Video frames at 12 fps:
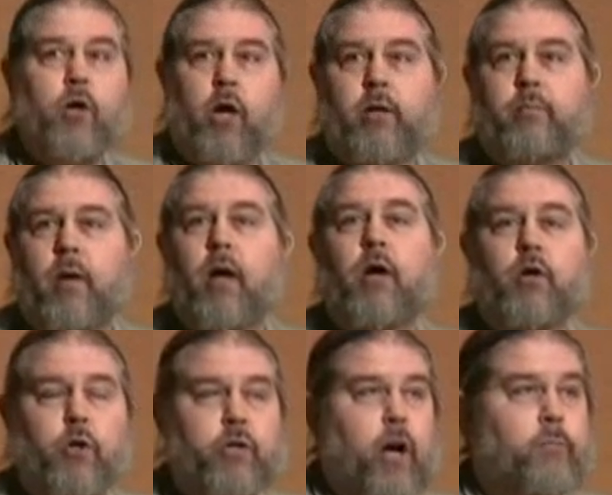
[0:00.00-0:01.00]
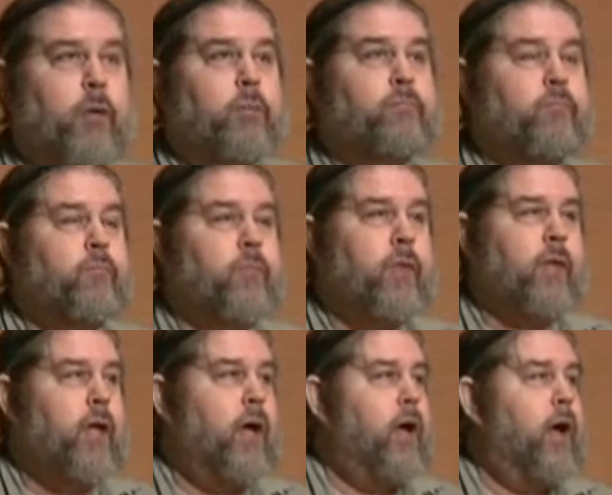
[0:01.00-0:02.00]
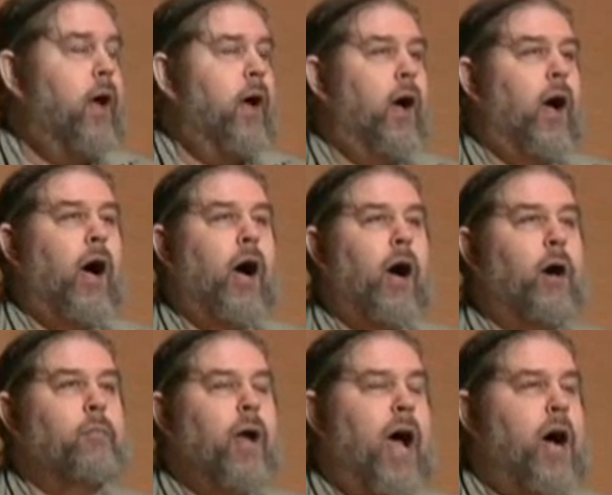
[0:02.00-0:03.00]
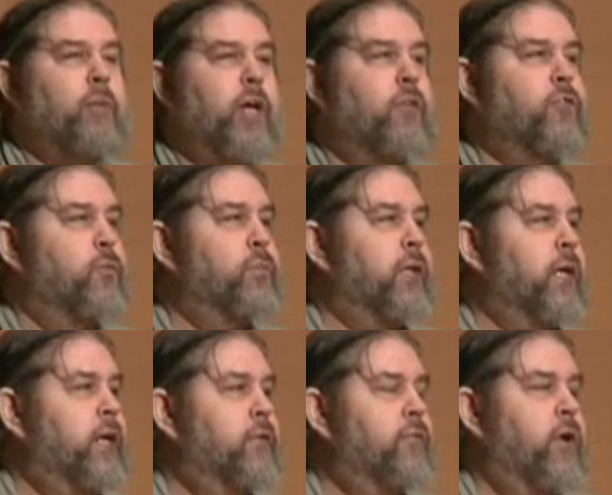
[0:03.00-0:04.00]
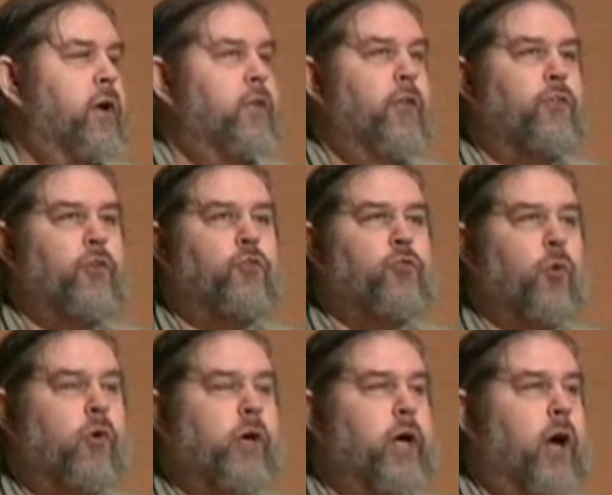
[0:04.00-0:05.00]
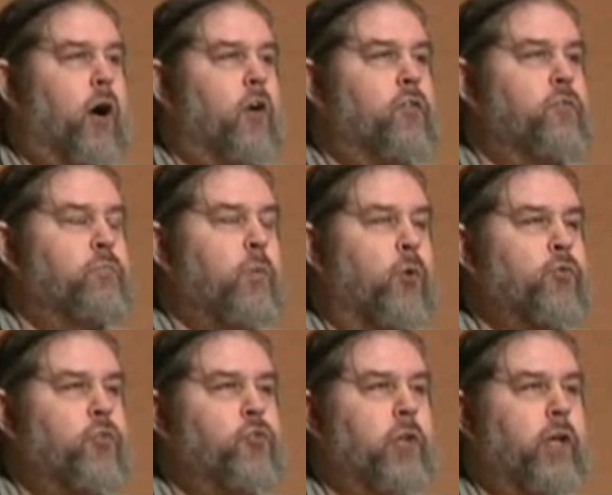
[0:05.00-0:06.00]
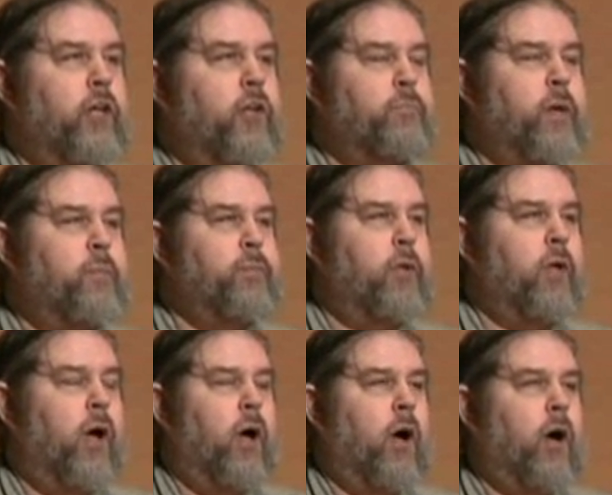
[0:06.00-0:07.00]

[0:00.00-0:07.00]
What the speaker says: Good, good number. How many of you believe that the story of Moses leading the people,